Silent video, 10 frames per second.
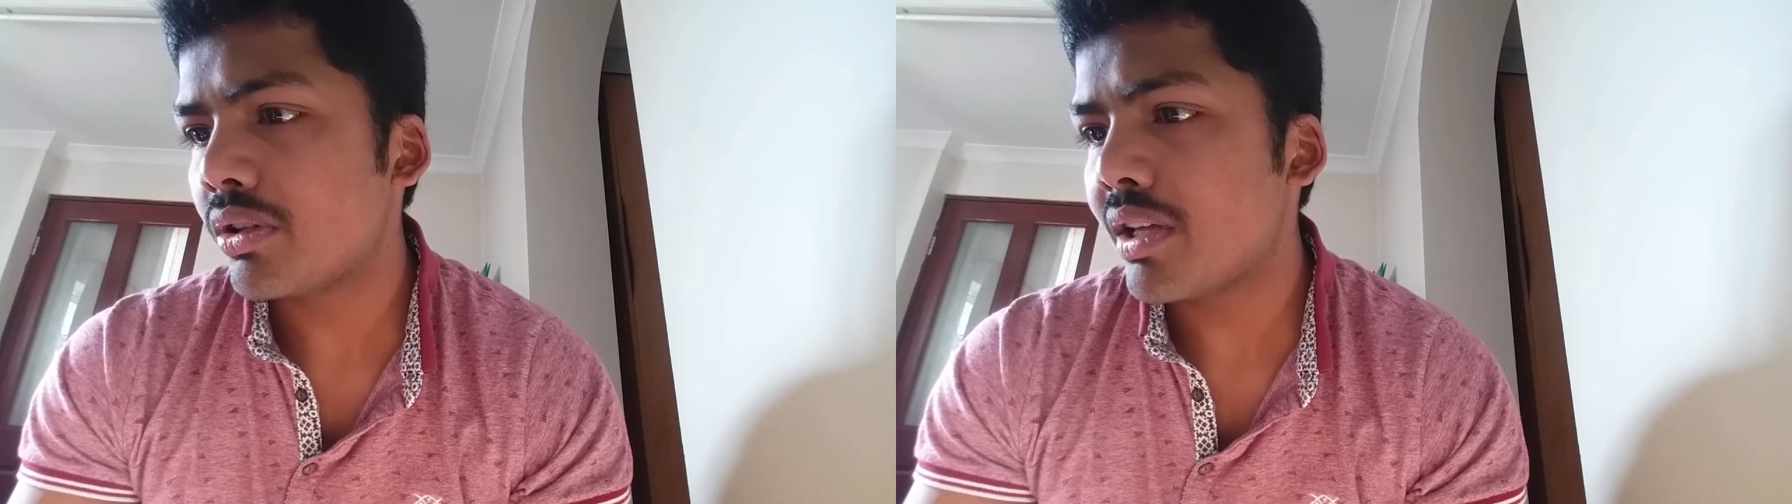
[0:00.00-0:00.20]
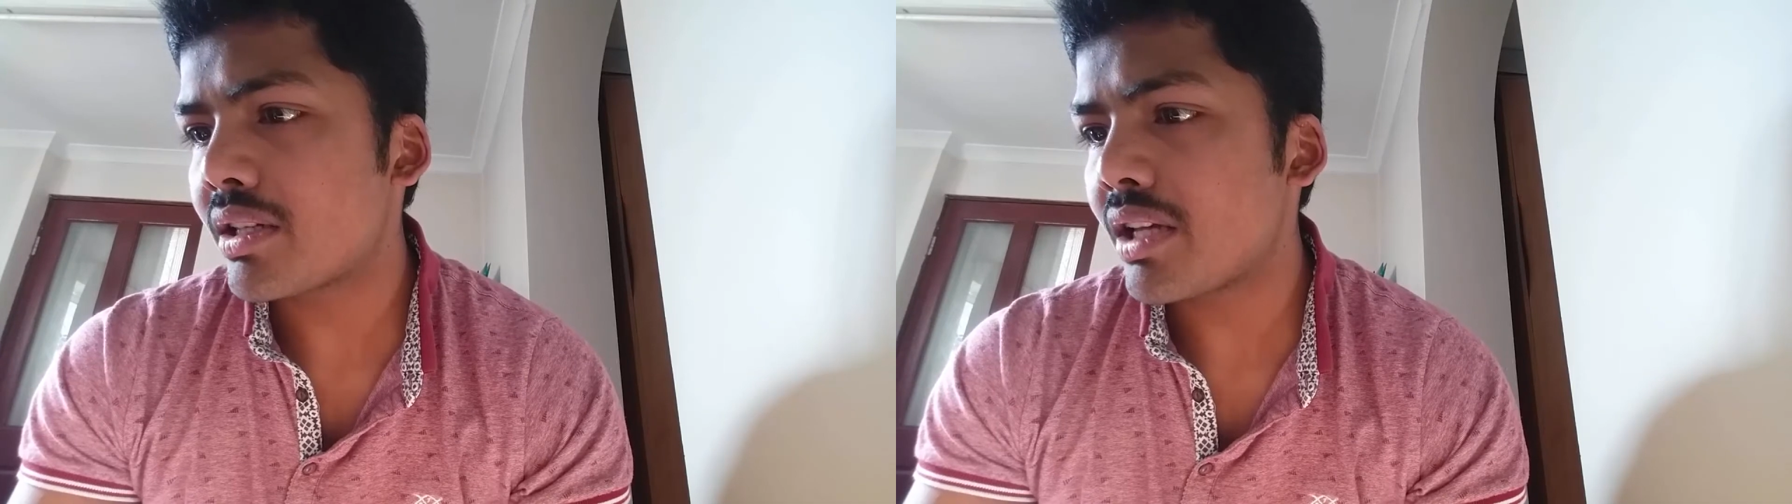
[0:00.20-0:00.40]

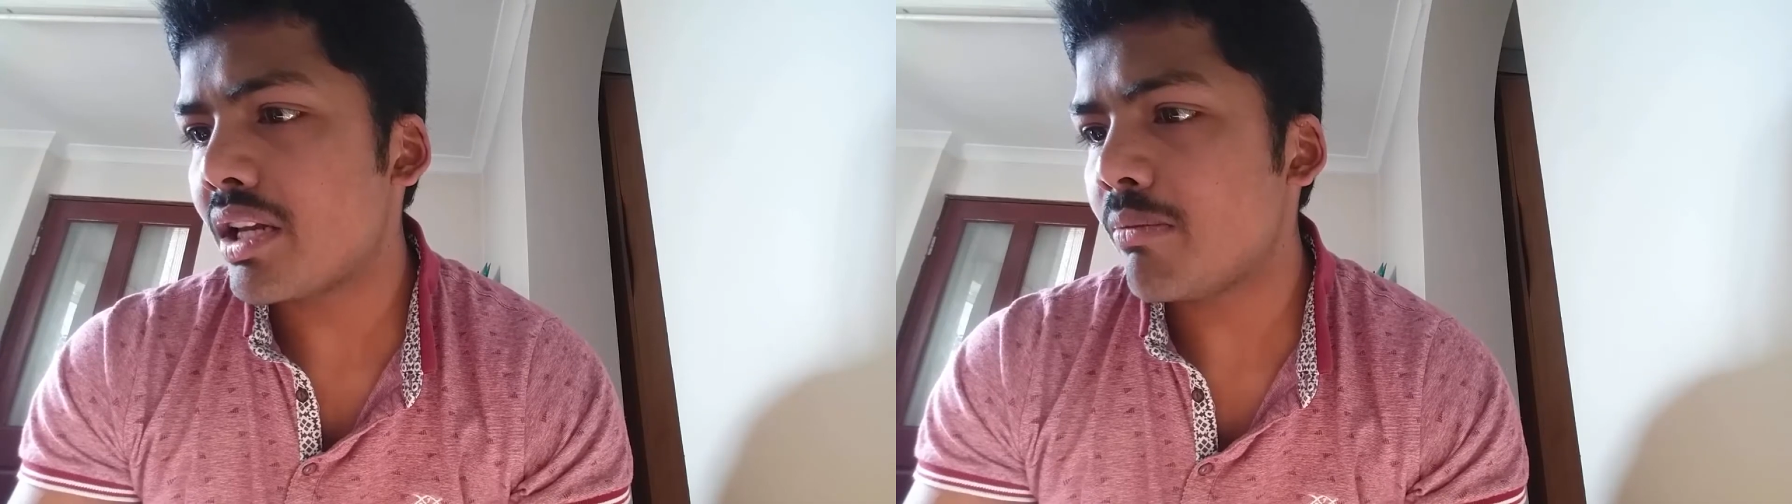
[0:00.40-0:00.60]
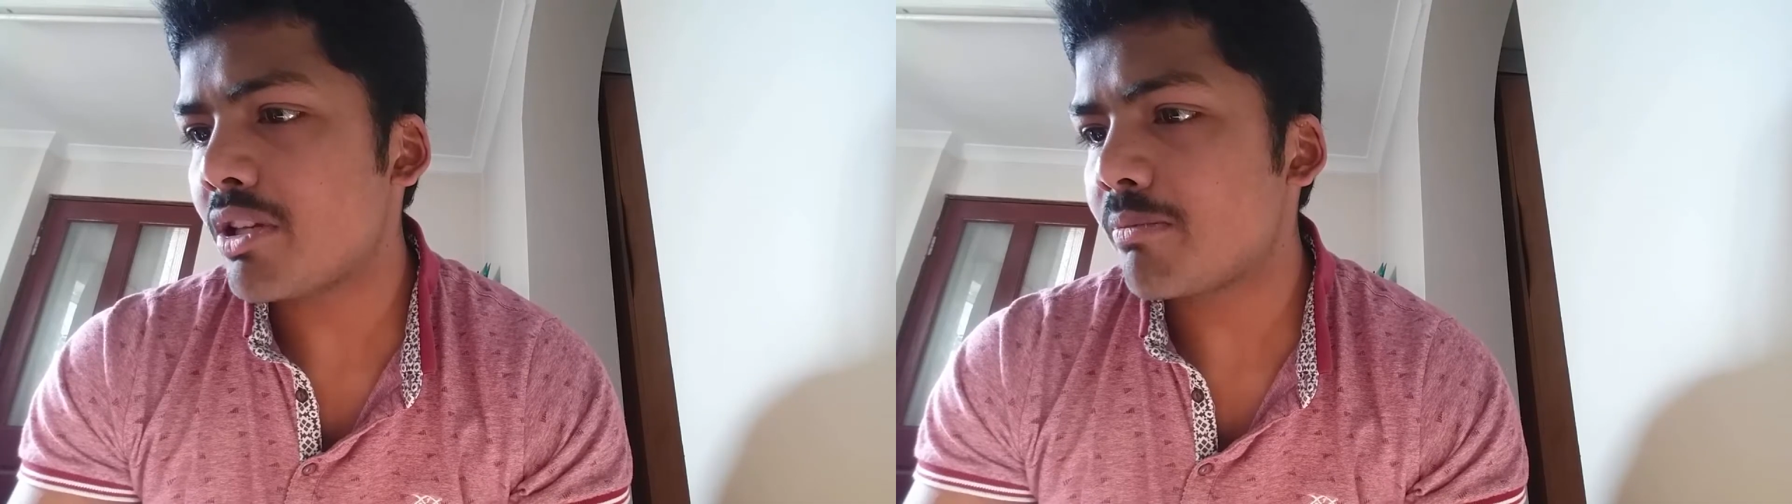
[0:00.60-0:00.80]
There's
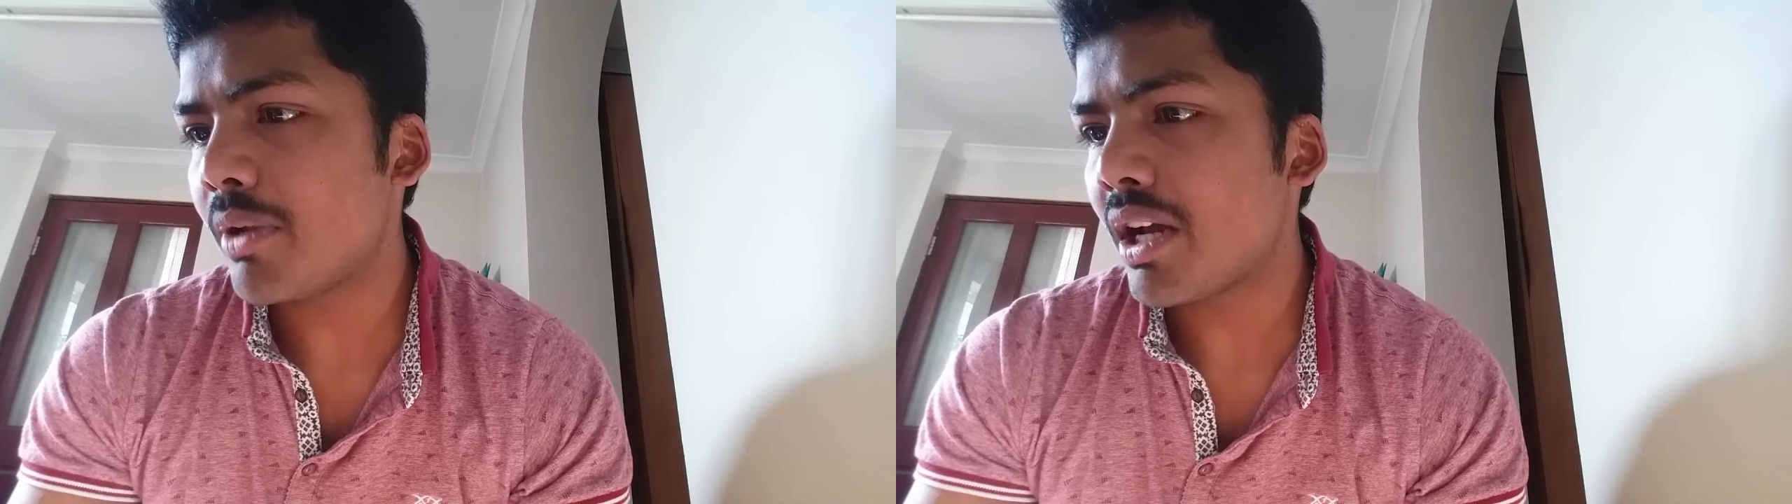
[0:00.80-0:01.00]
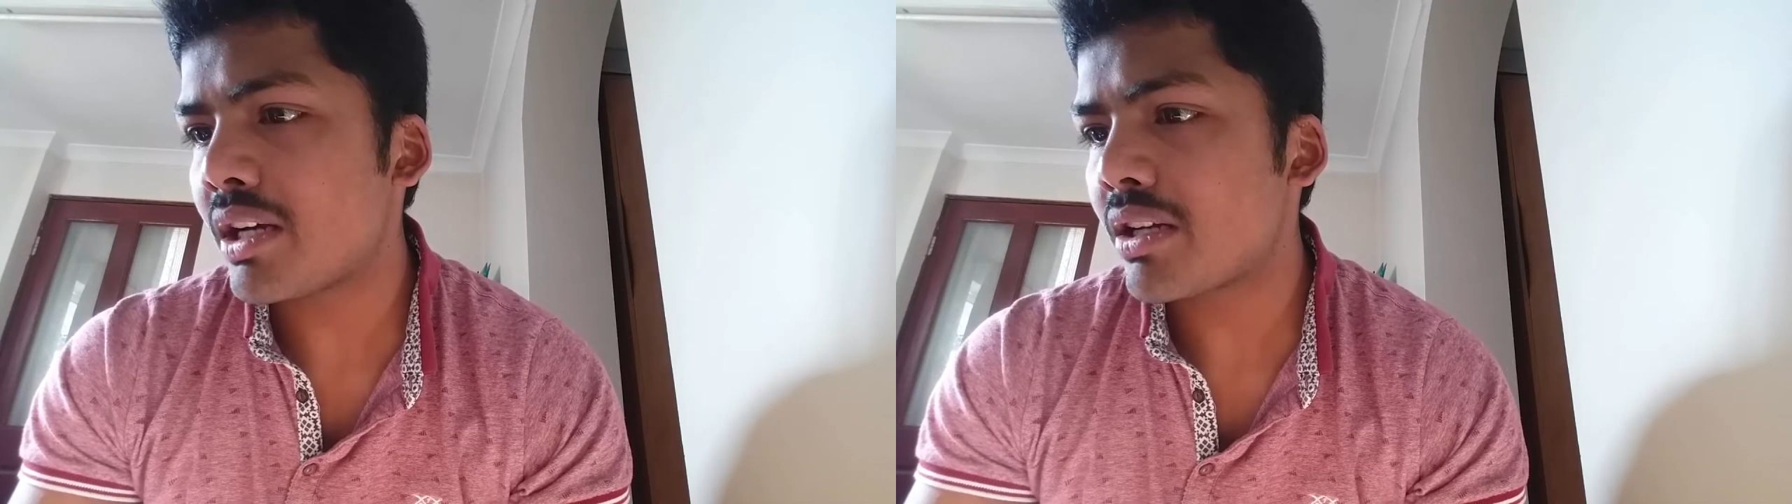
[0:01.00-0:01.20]
enemies
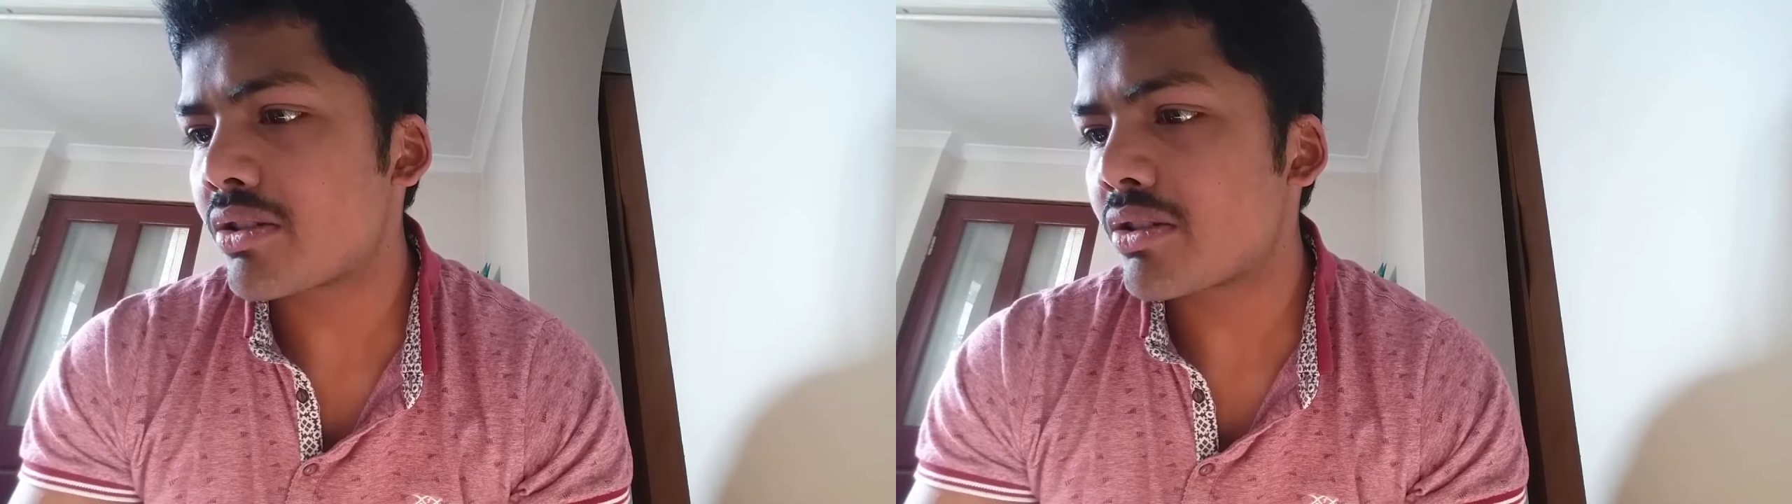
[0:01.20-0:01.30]
behind